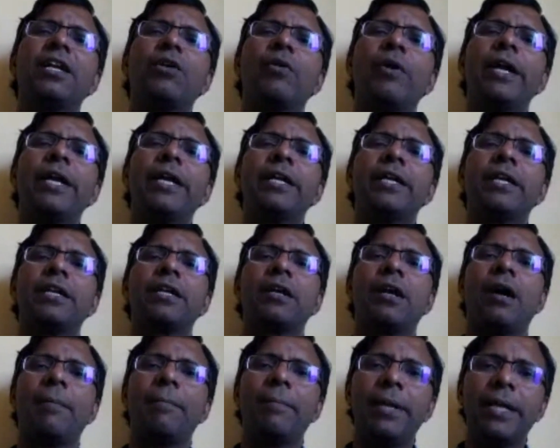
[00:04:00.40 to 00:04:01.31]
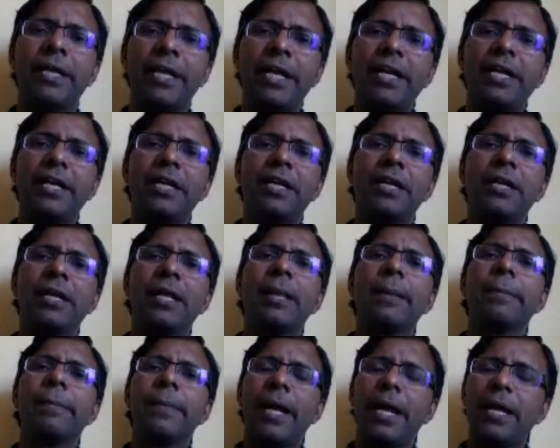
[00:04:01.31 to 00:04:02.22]
can get quite
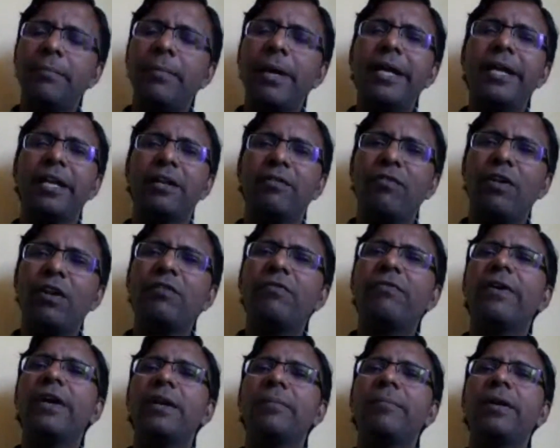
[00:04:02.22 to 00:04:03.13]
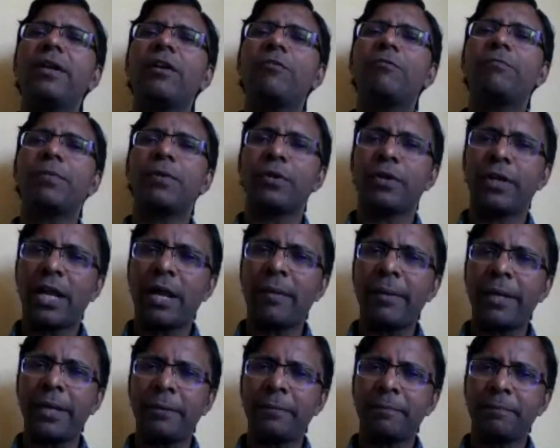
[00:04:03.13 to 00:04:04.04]
complicated and might involve a fair bit of
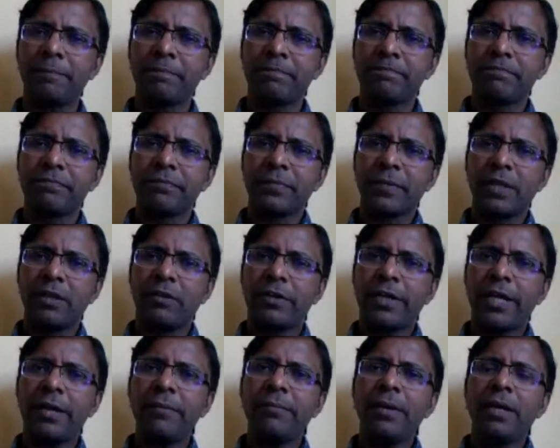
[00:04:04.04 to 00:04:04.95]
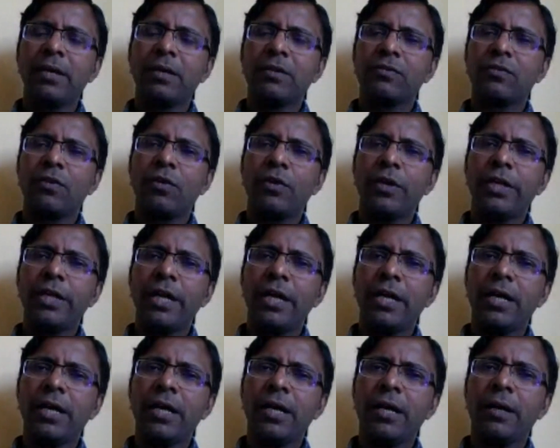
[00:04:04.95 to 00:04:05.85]
programming. Okay,
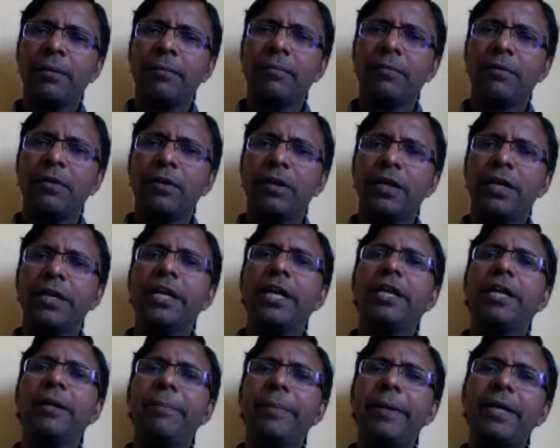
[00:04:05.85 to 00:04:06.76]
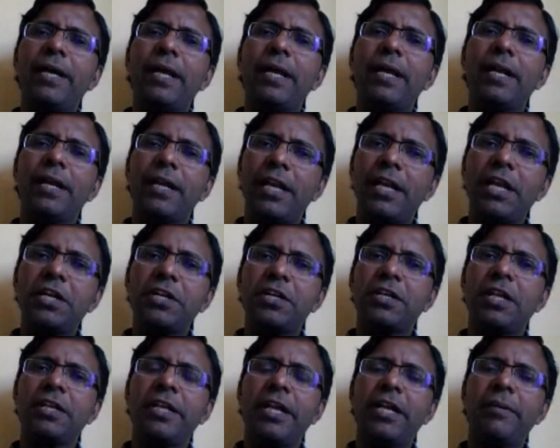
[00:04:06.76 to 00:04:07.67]
so in a typical
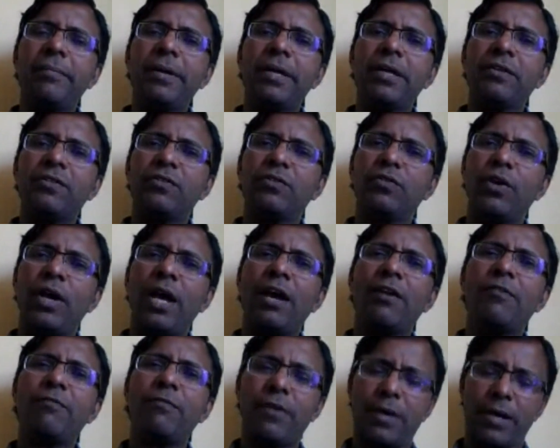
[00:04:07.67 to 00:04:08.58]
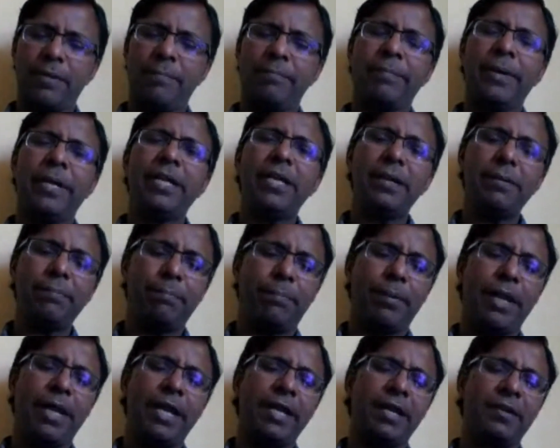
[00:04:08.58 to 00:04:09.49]
relational database, you have
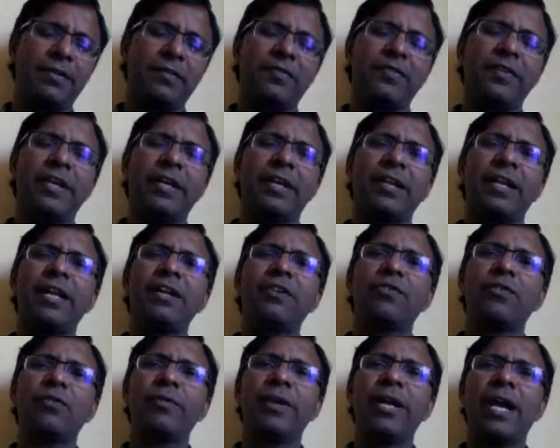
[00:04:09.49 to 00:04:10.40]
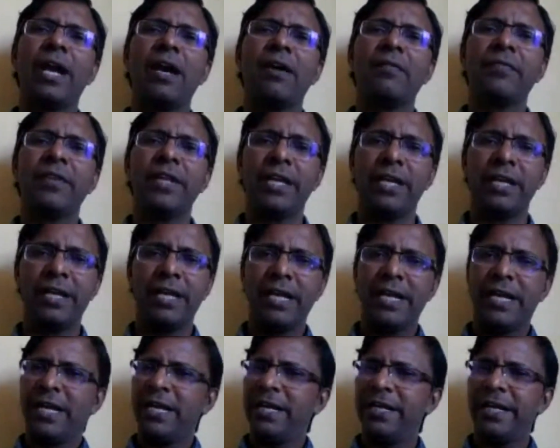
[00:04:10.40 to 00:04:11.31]
many players there, right? So we have the
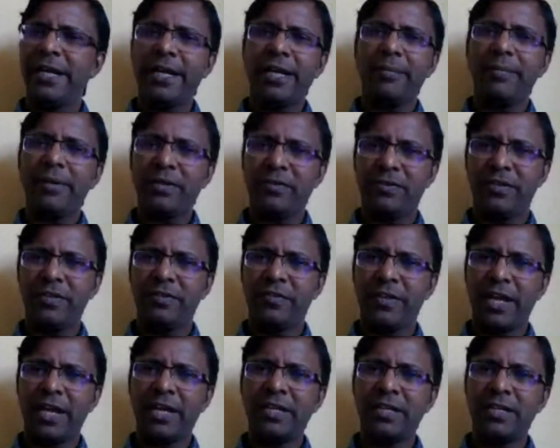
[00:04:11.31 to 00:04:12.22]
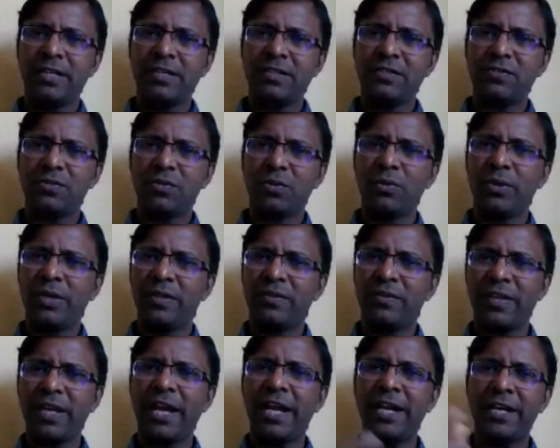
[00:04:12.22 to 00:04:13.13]
database designers who
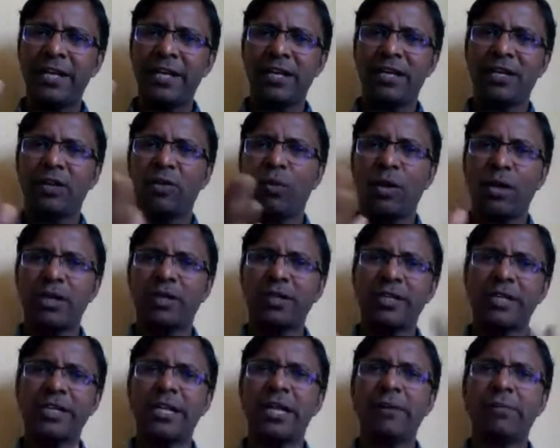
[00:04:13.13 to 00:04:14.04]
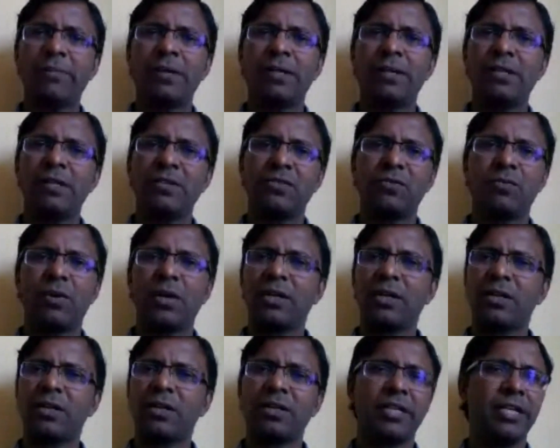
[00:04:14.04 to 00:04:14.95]
decide, what are the tables,
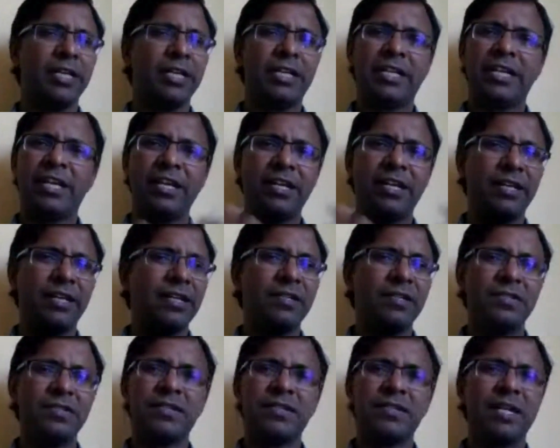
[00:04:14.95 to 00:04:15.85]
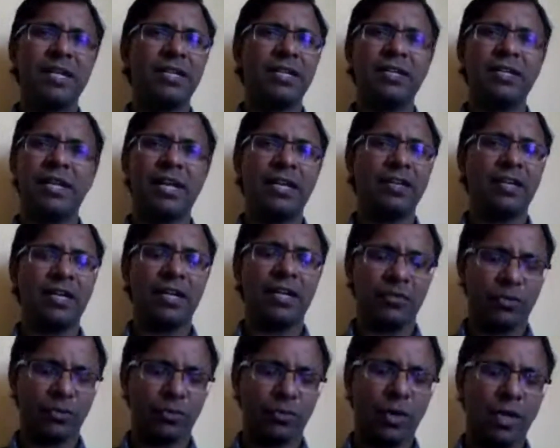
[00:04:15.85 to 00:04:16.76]
what are the keys, and
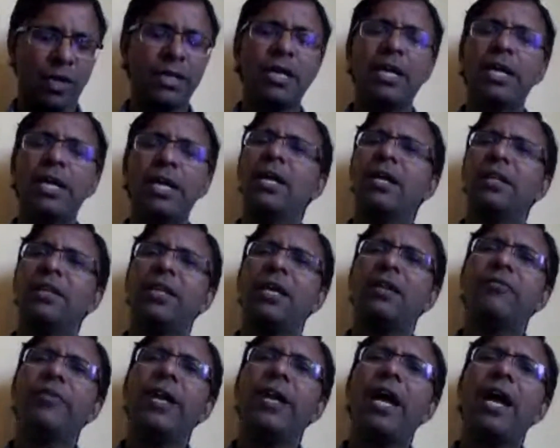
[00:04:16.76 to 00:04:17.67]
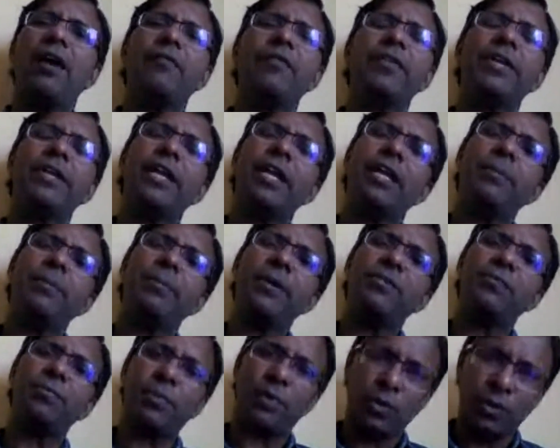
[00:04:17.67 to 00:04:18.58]
so on. Then we have the
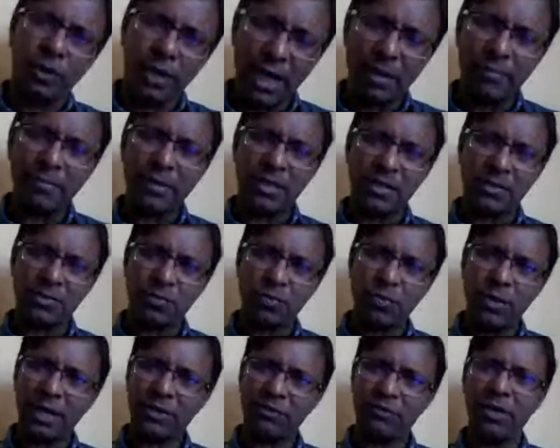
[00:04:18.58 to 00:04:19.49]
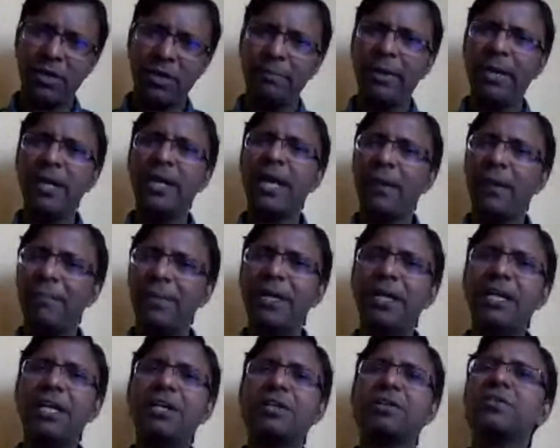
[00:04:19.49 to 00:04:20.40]
database programmers who actually build
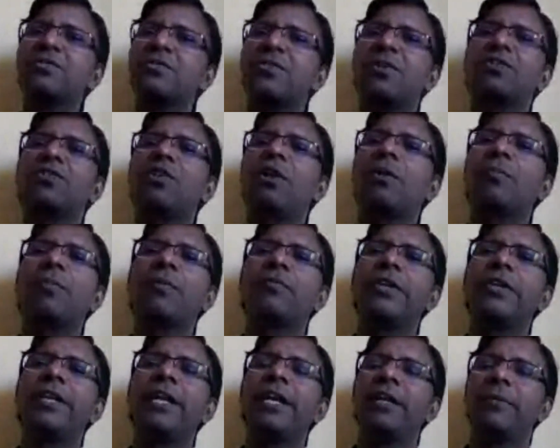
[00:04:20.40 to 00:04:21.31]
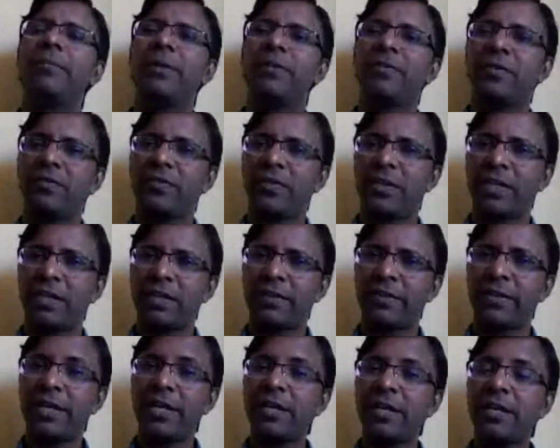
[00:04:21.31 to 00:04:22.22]
applications on top of the databases that
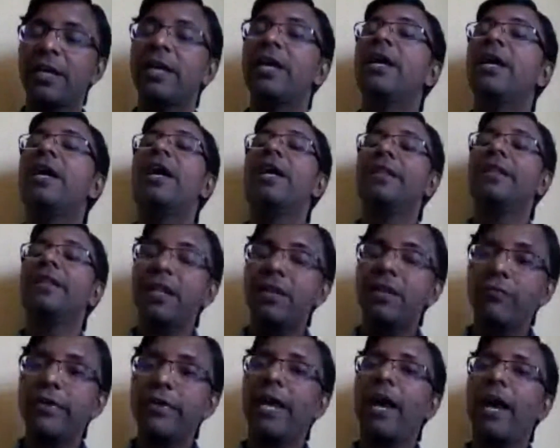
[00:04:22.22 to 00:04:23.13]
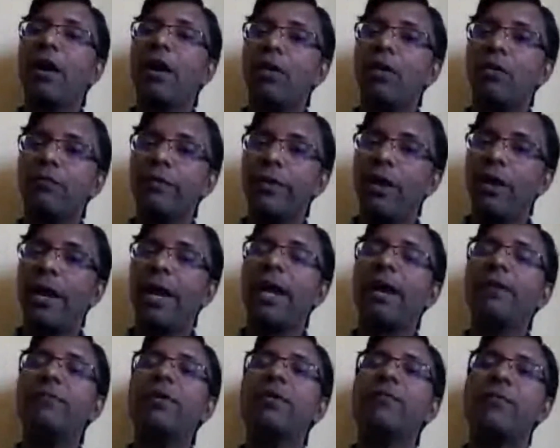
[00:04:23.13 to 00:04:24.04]
are there. And then we
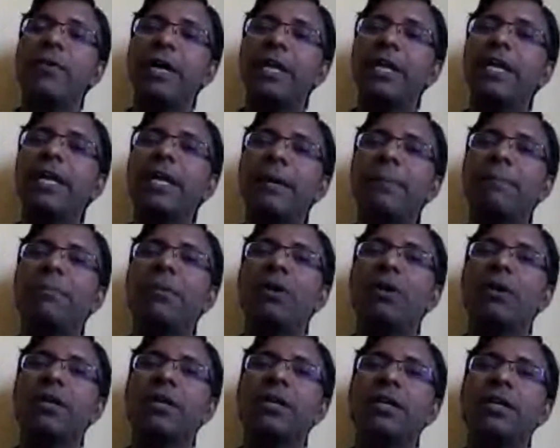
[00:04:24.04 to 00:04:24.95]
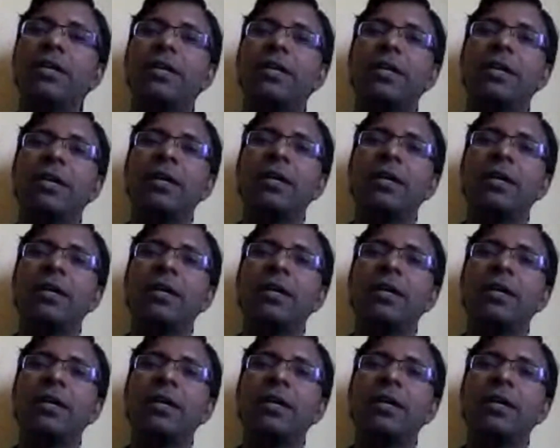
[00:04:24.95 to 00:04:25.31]
have a very important